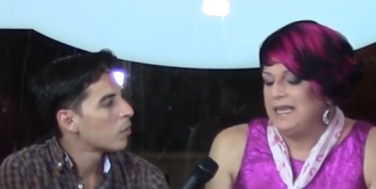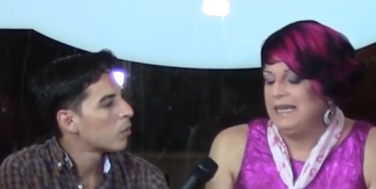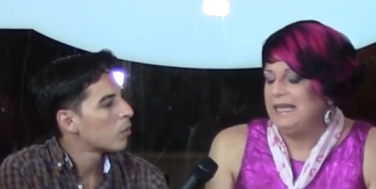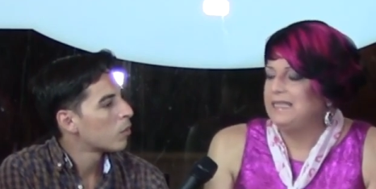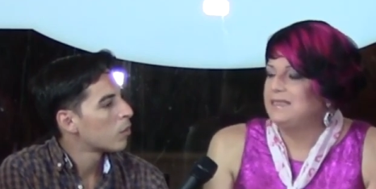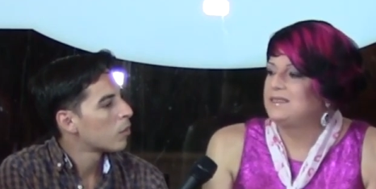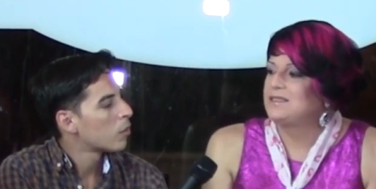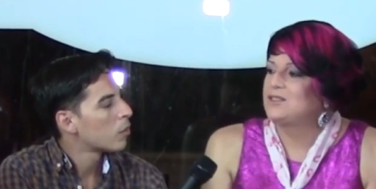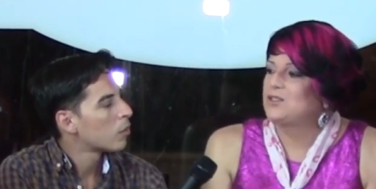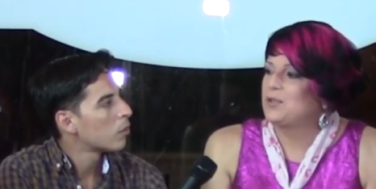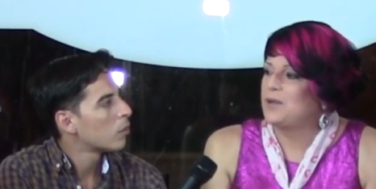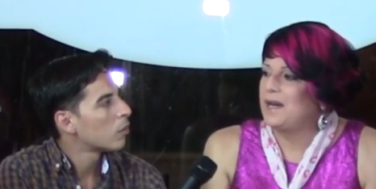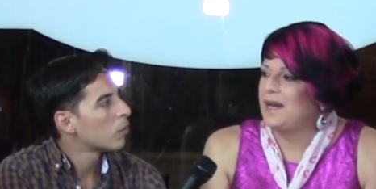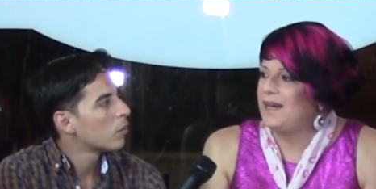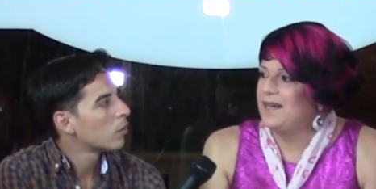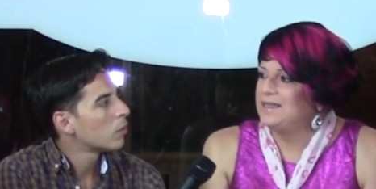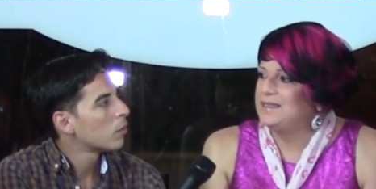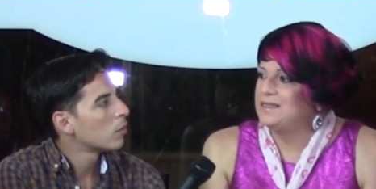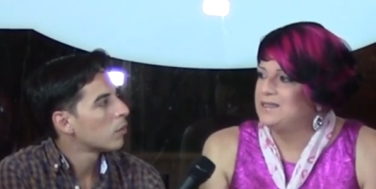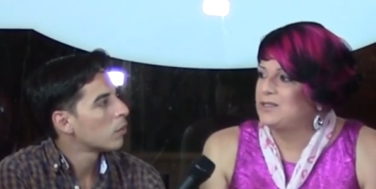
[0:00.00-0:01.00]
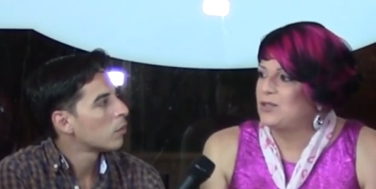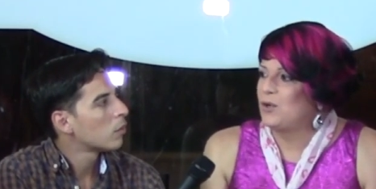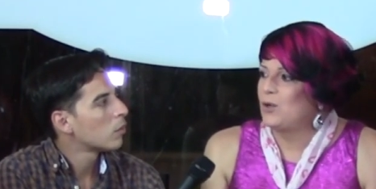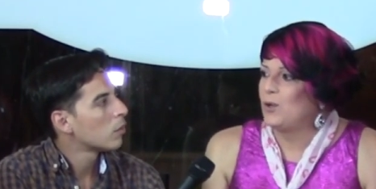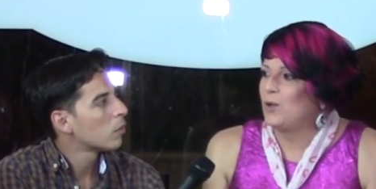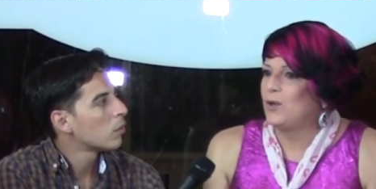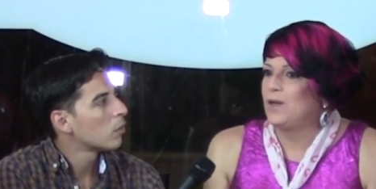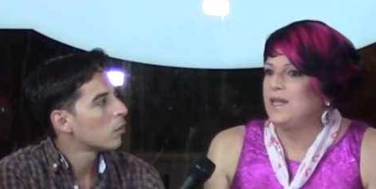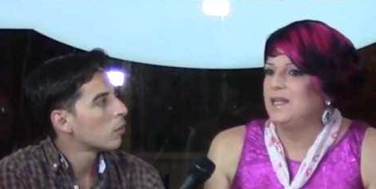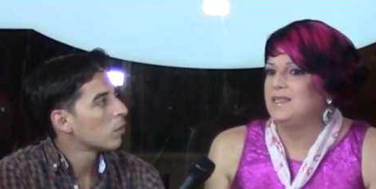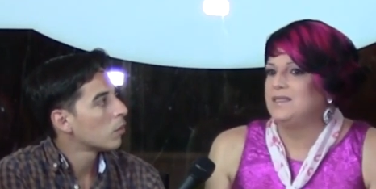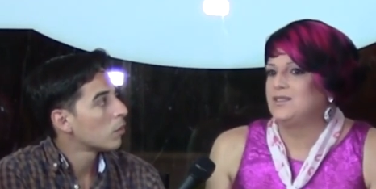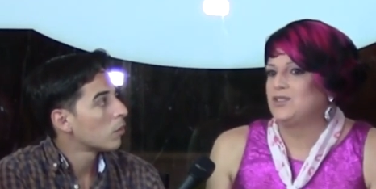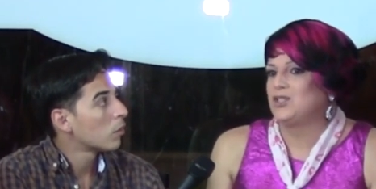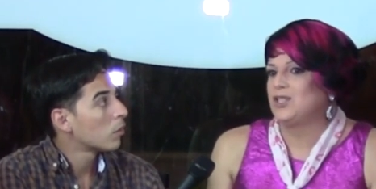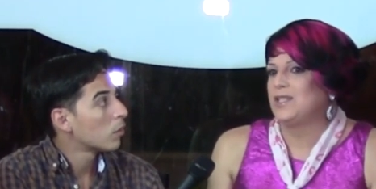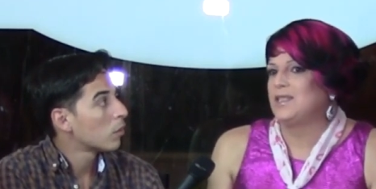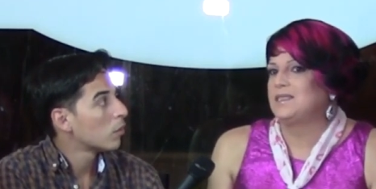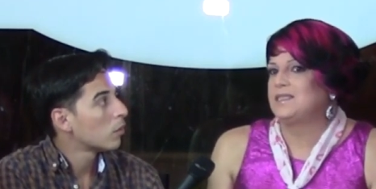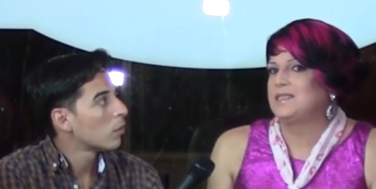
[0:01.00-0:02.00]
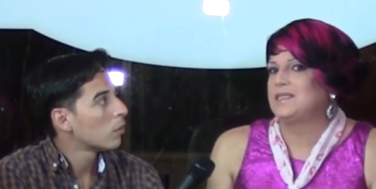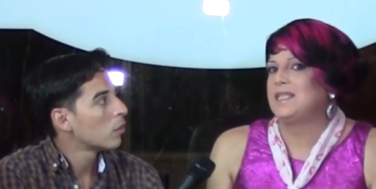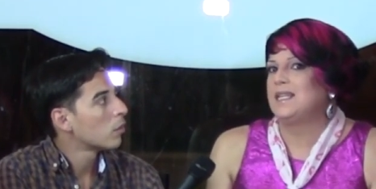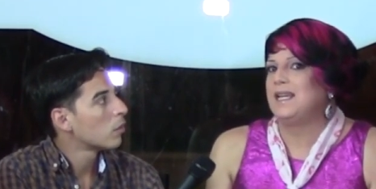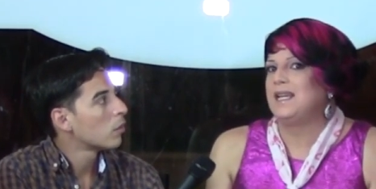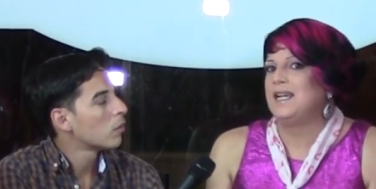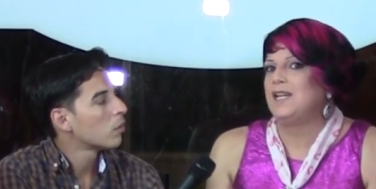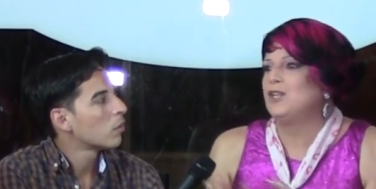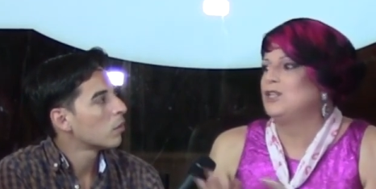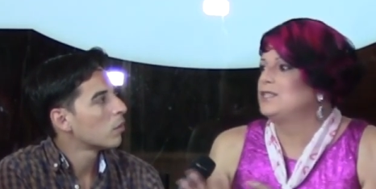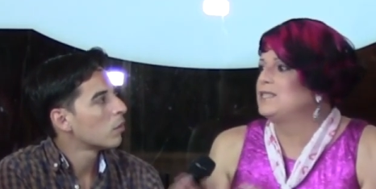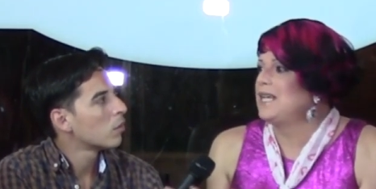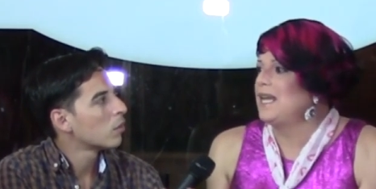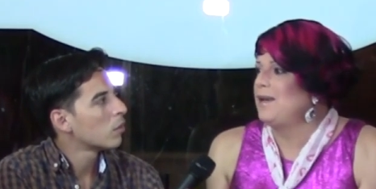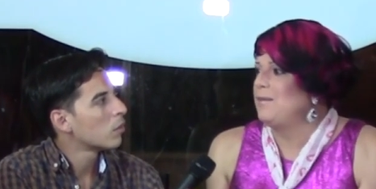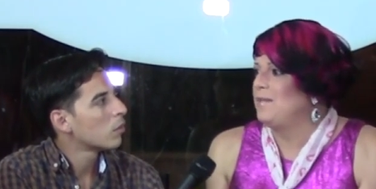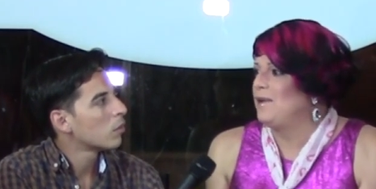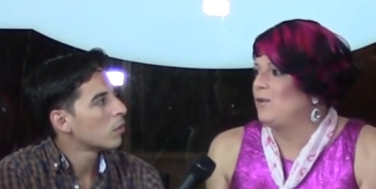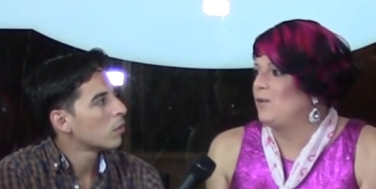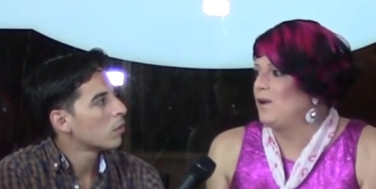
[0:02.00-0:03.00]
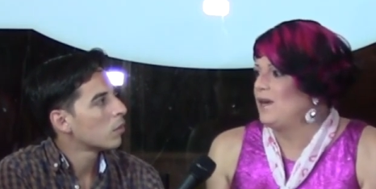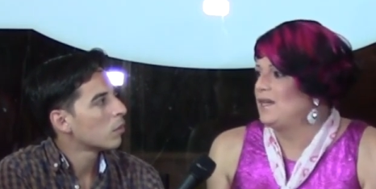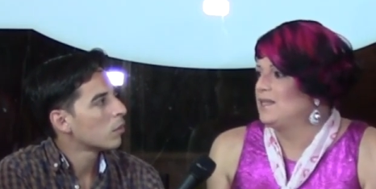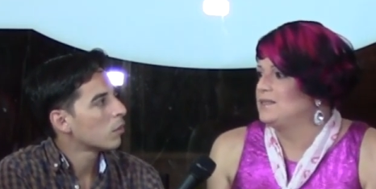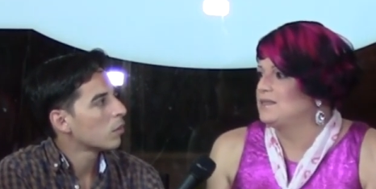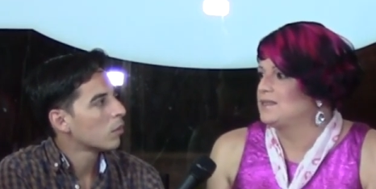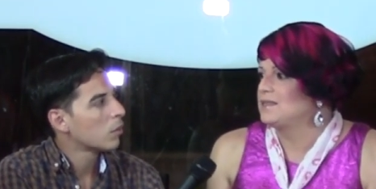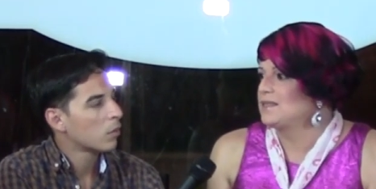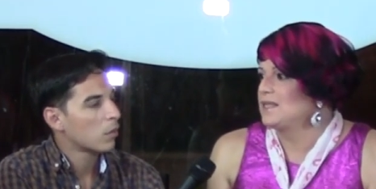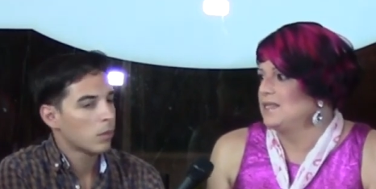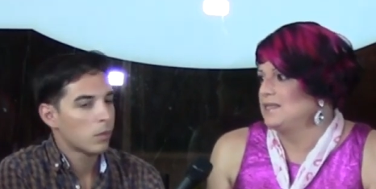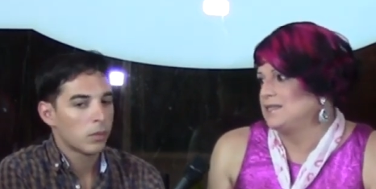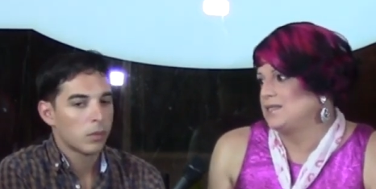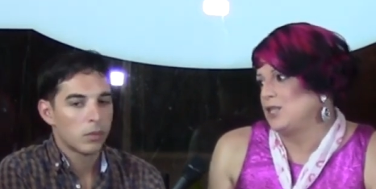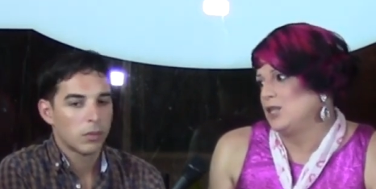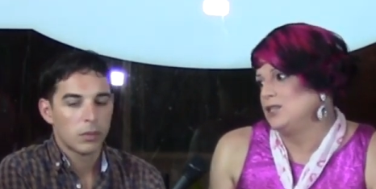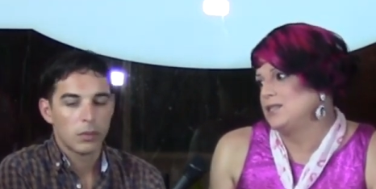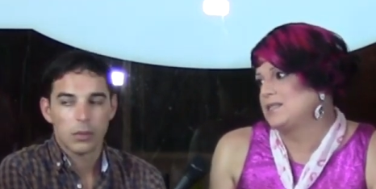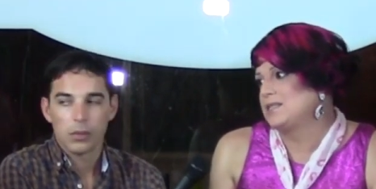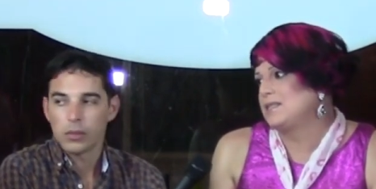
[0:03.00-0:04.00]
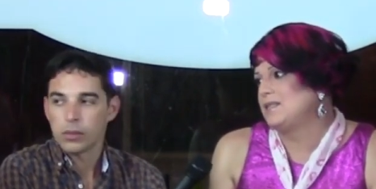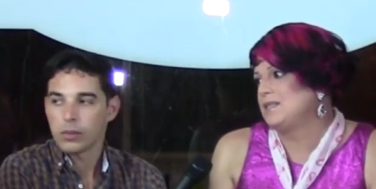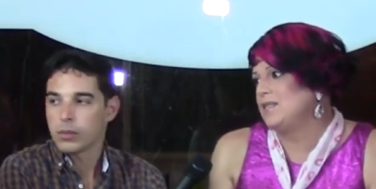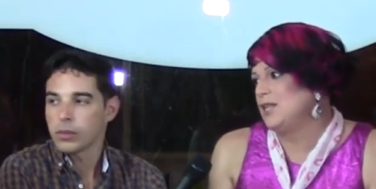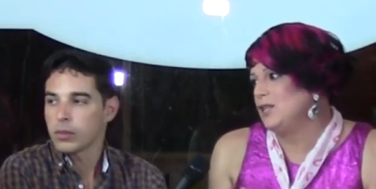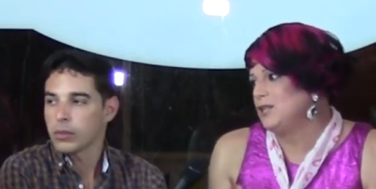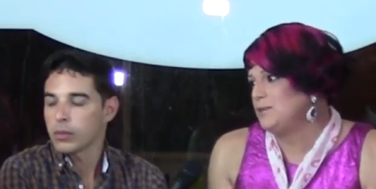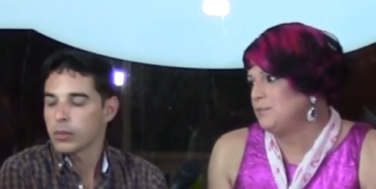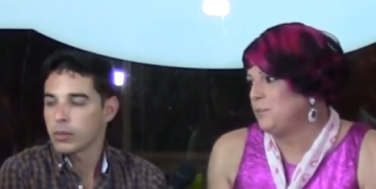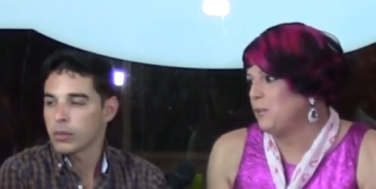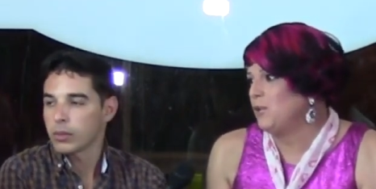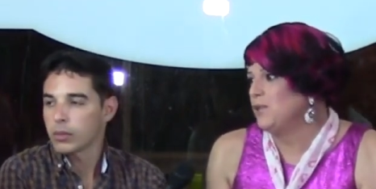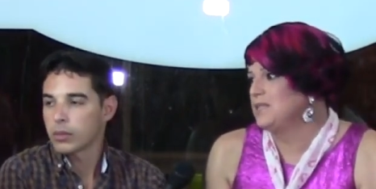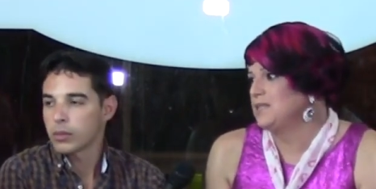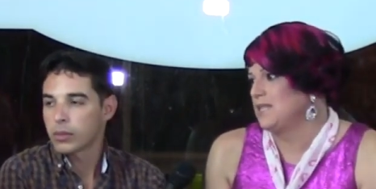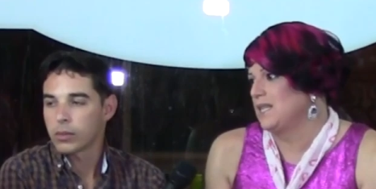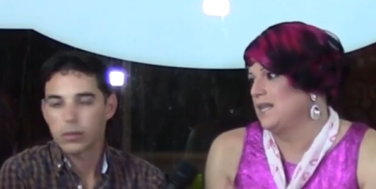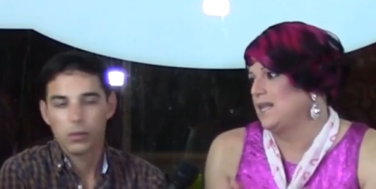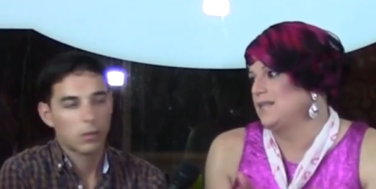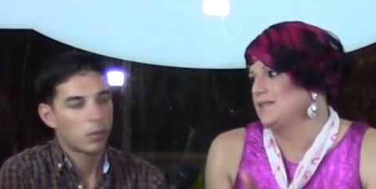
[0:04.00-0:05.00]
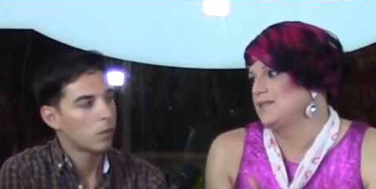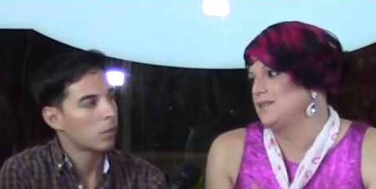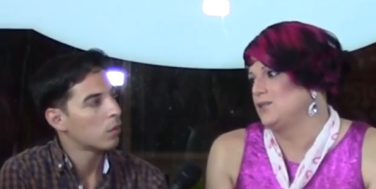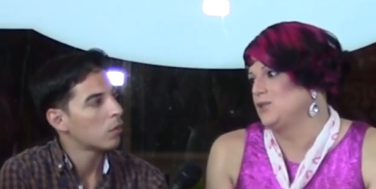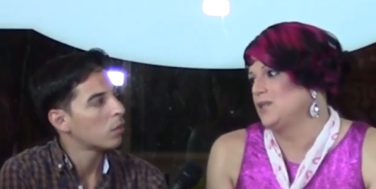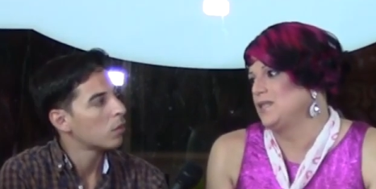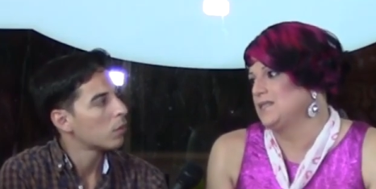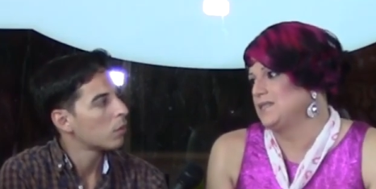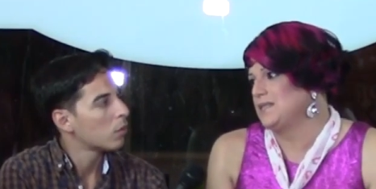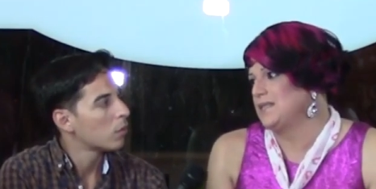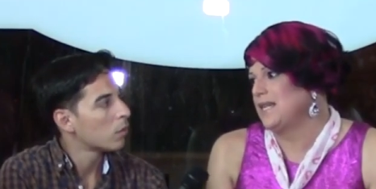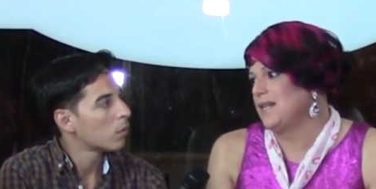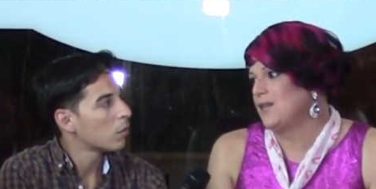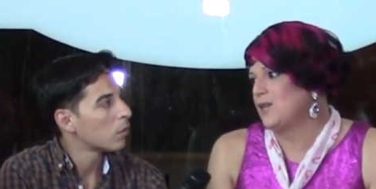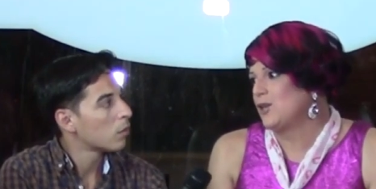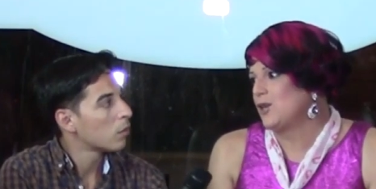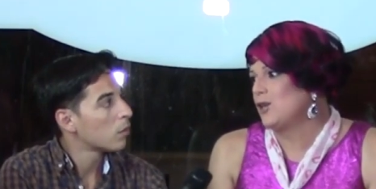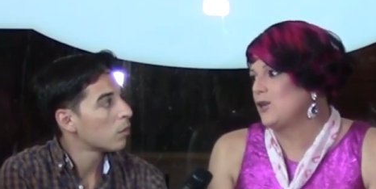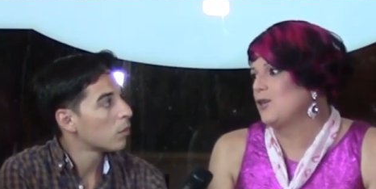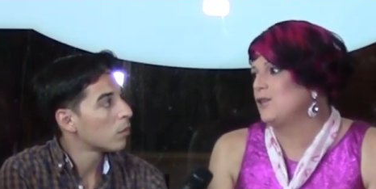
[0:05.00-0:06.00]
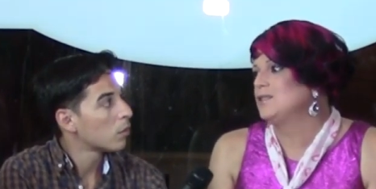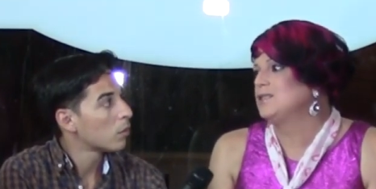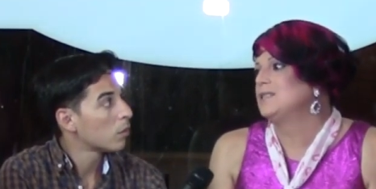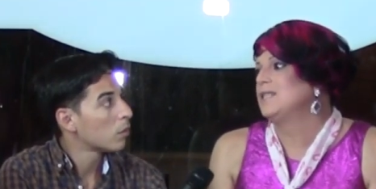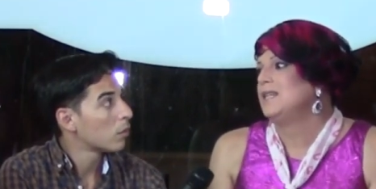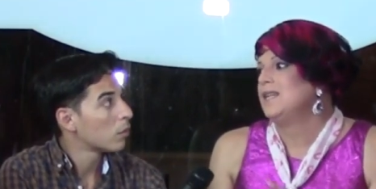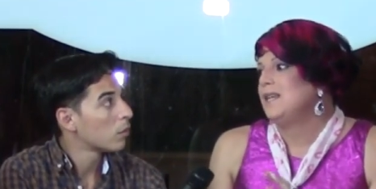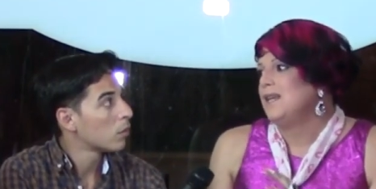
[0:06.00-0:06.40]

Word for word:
Speaker 1: is trans or is just entertainment wise because there's there's boys that like to dress like girls